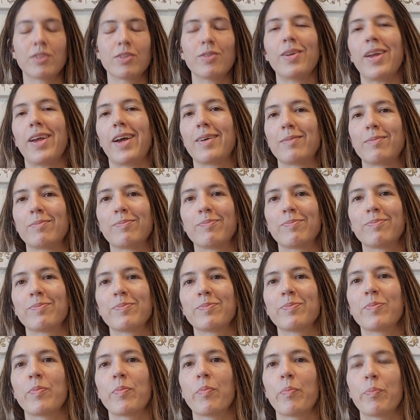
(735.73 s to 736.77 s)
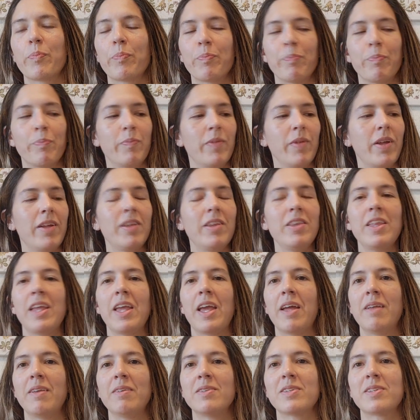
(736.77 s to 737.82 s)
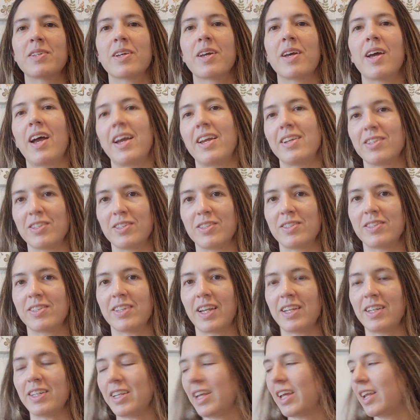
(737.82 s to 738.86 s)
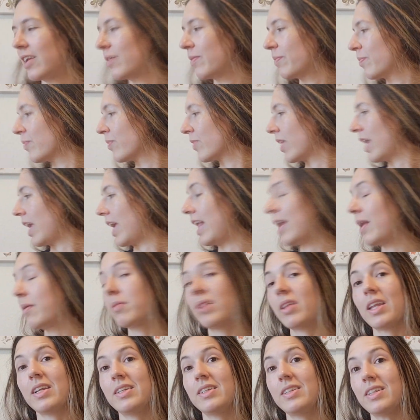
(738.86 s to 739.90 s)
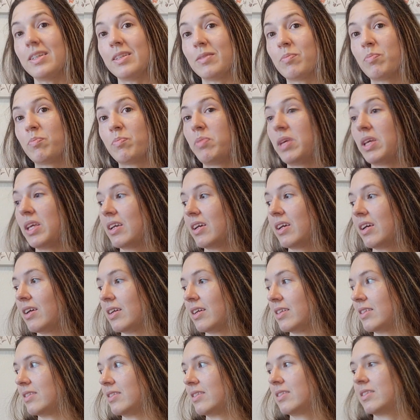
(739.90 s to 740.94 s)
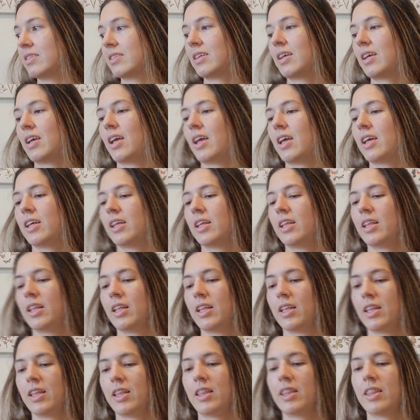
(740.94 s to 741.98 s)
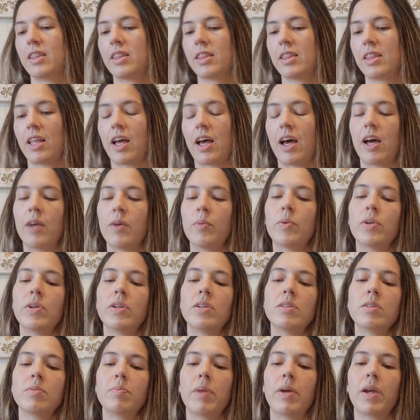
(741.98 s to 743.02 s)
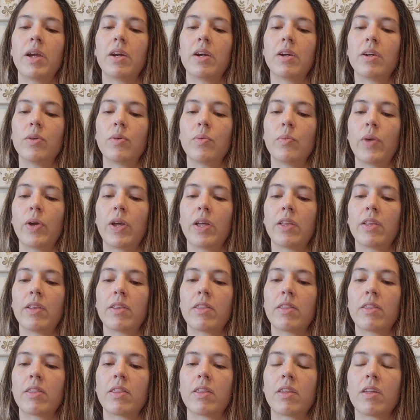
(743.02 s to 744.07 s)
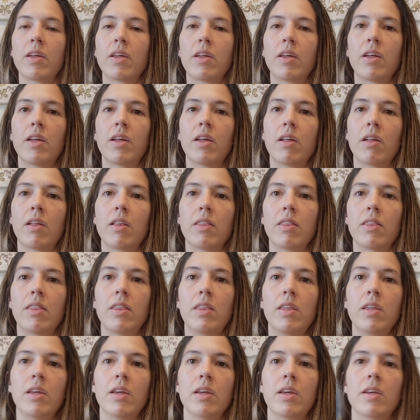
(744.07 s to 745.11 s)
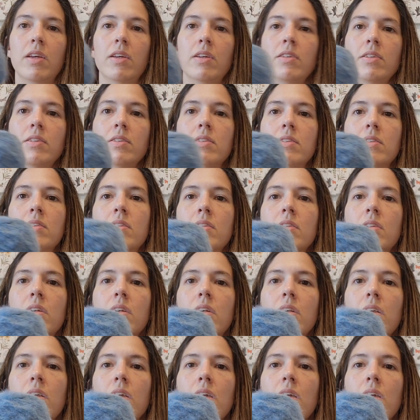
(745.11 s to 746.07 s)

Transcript: So yeah, in the end, I just decided to get it. And I'm glad I did because I wanted to pair it with this